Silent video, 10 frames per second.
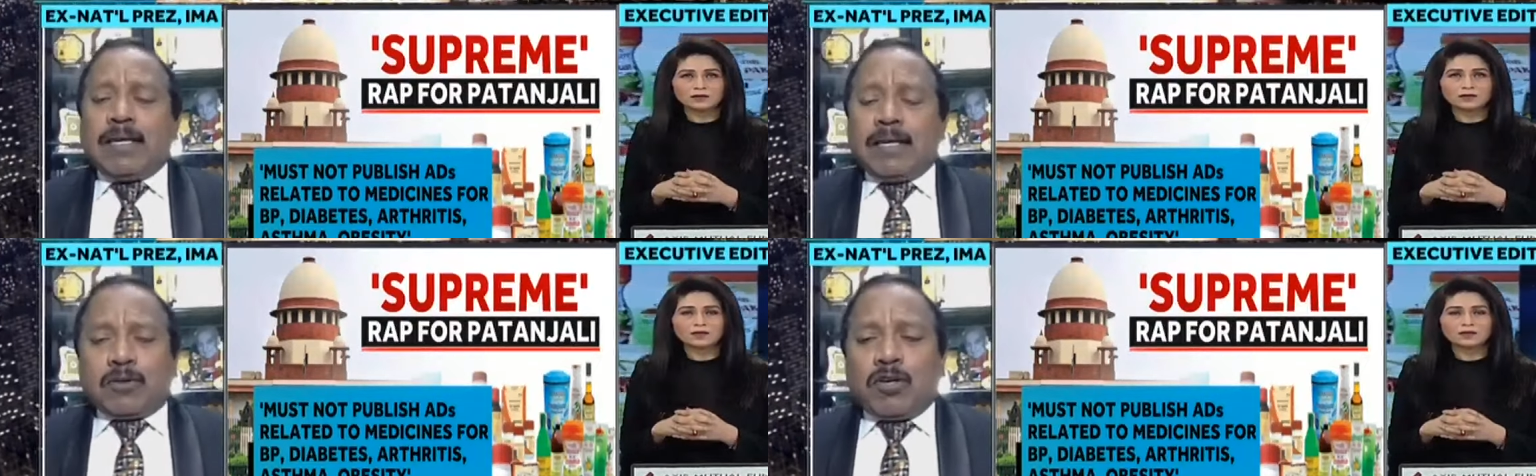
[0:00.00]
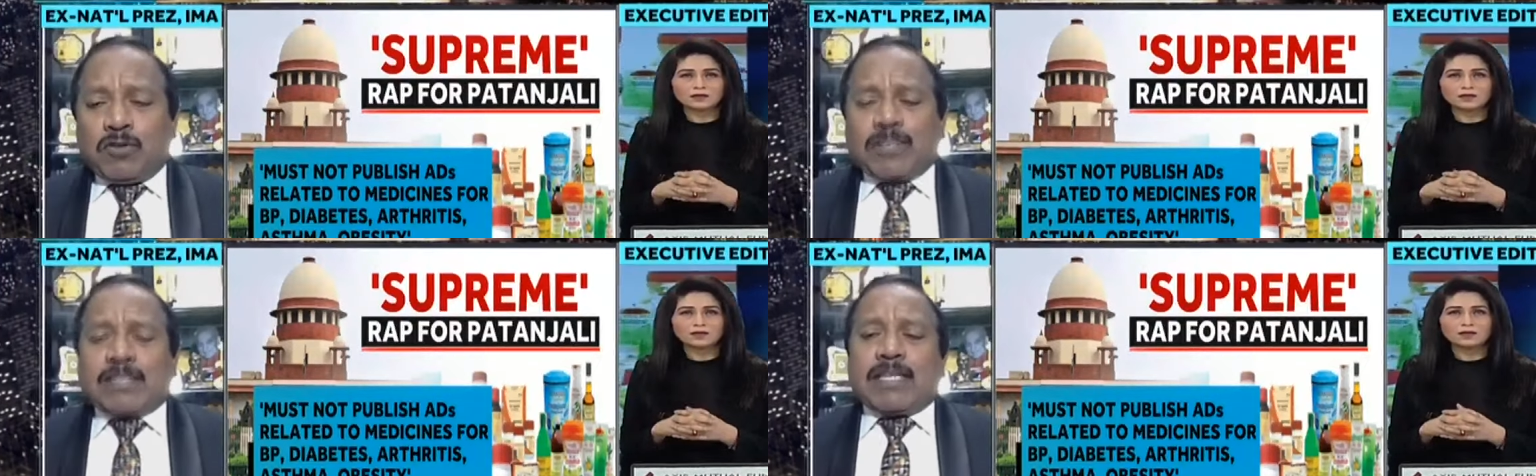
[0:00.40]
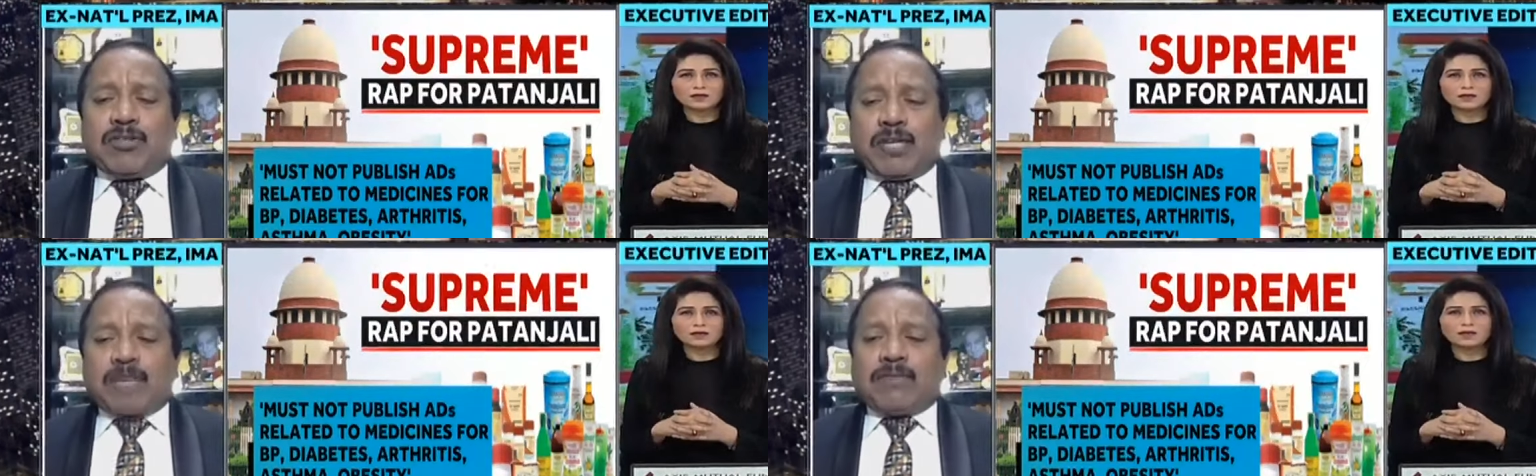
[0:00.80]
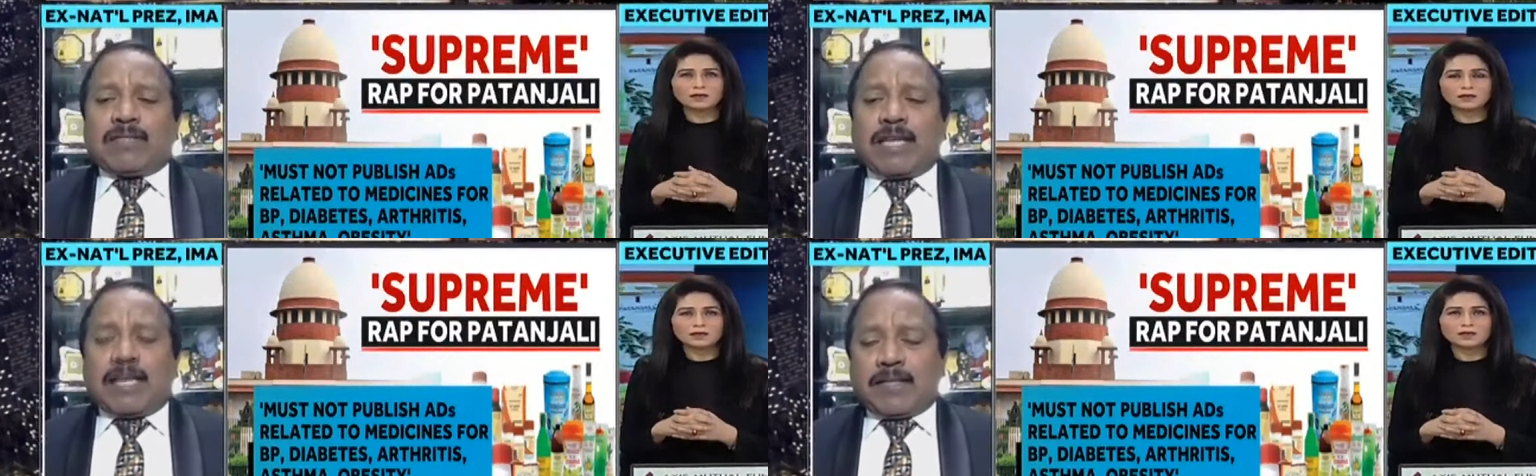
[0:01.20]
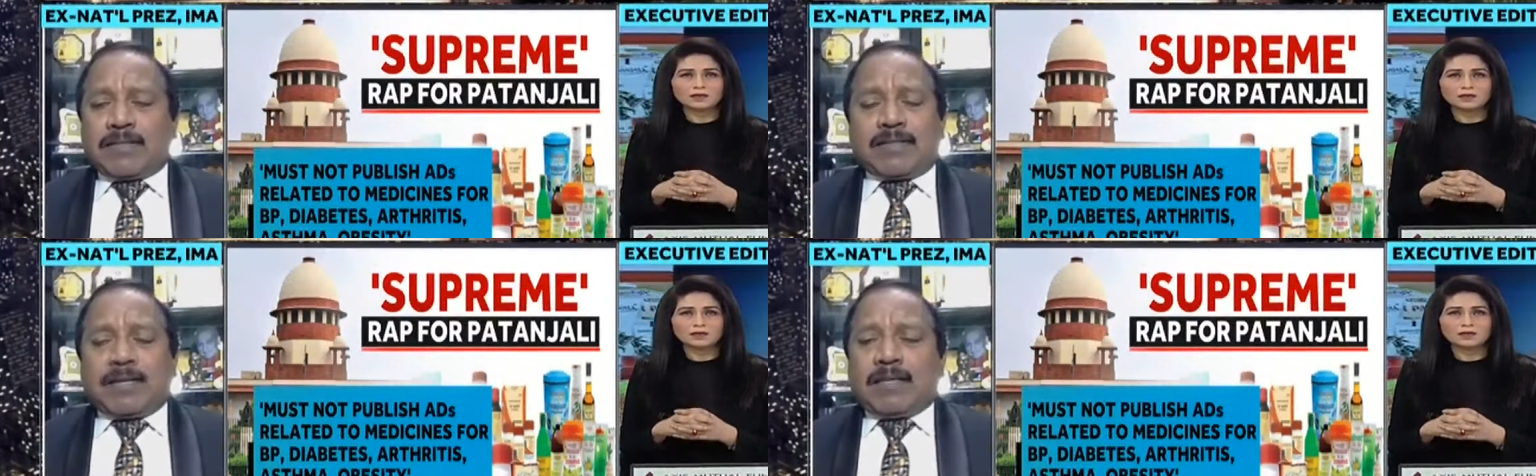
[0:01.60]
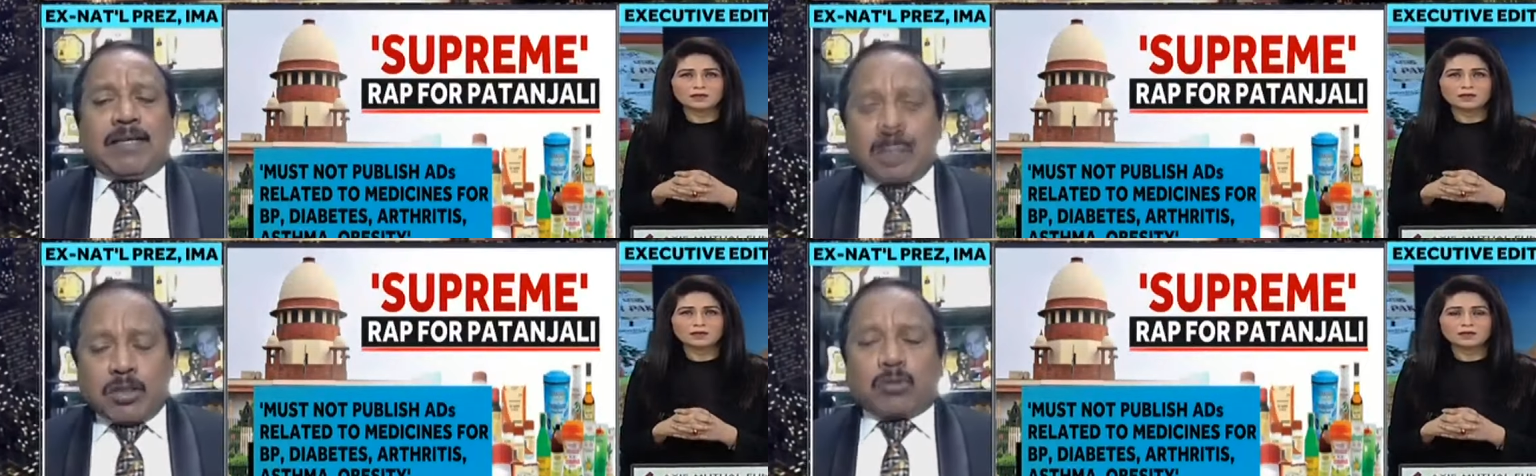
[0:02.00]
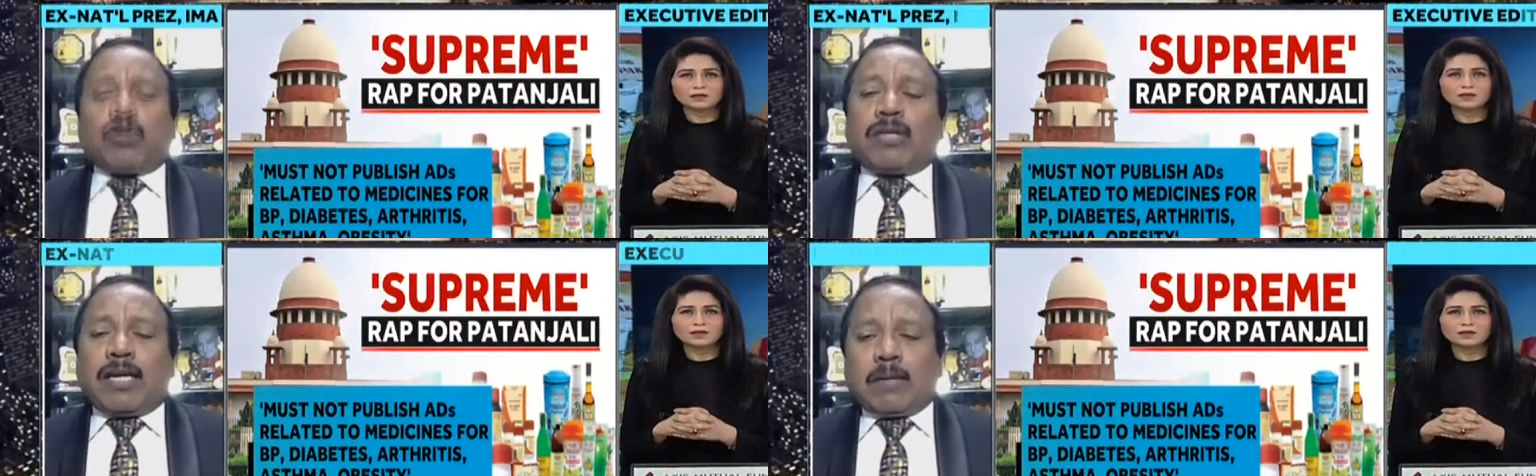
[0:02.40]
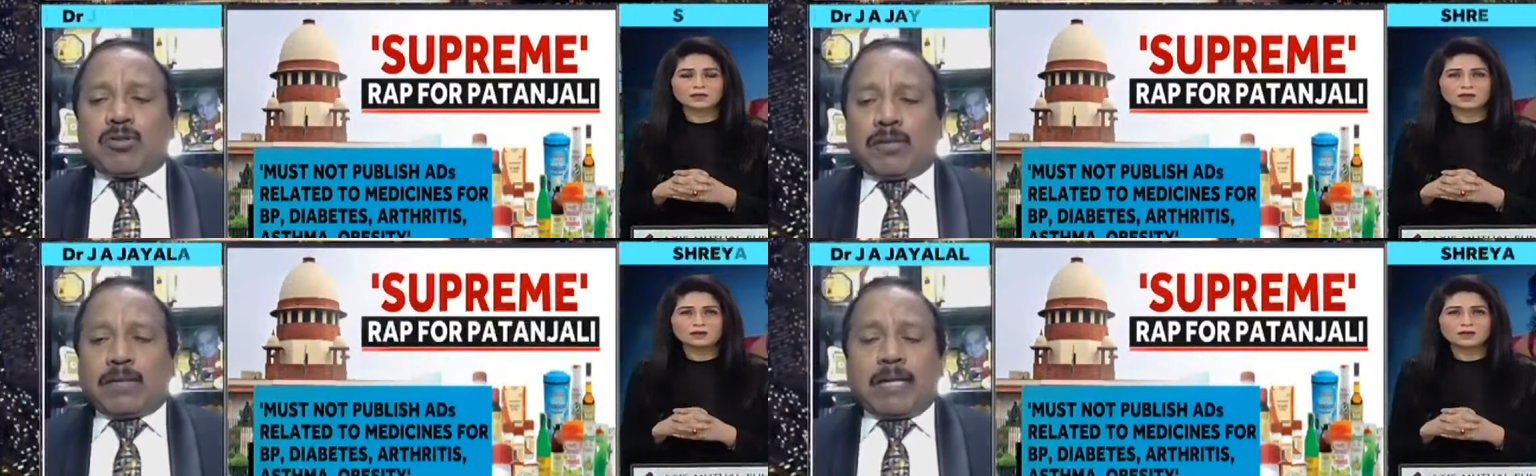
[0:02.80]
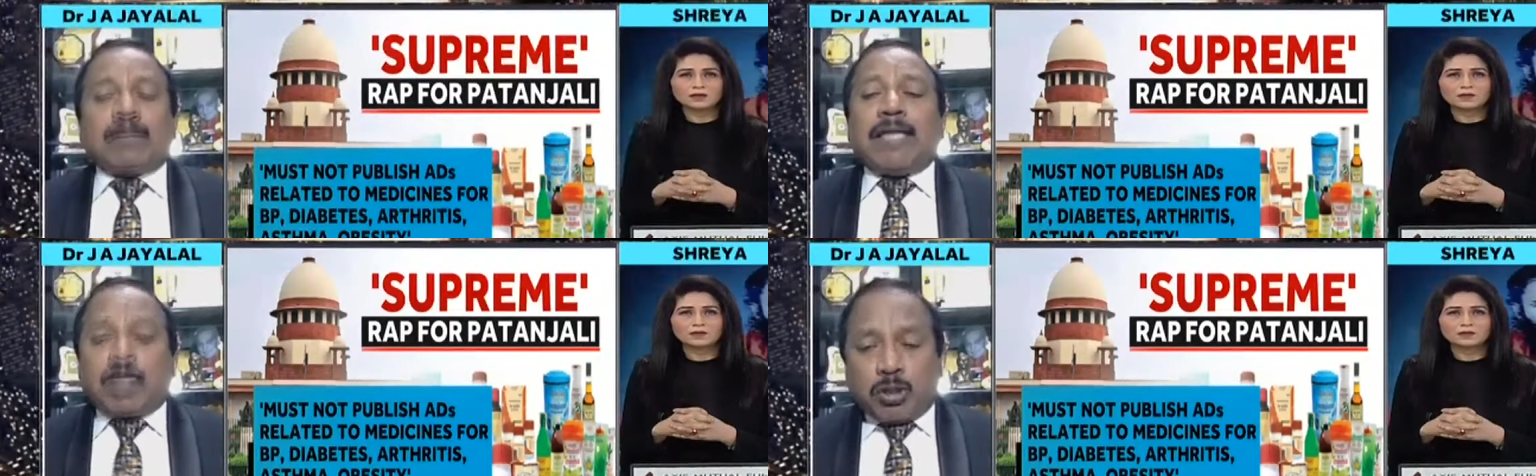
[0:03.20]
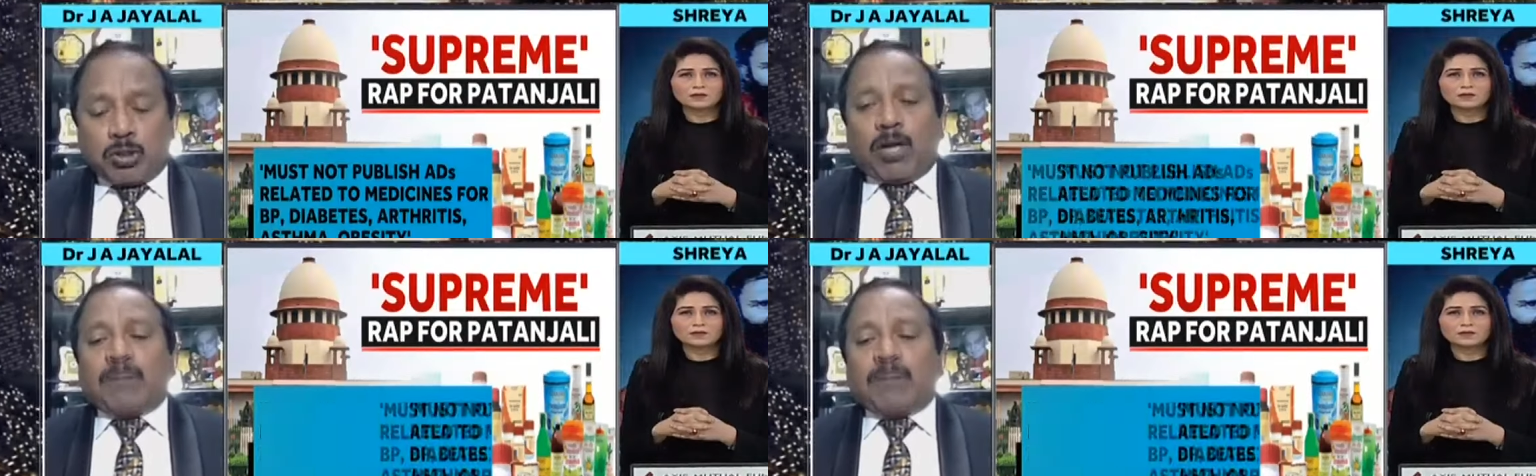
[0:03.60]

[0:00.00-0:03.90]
Speaker 1: 21st century of the science and it is totally absurd. And that is what we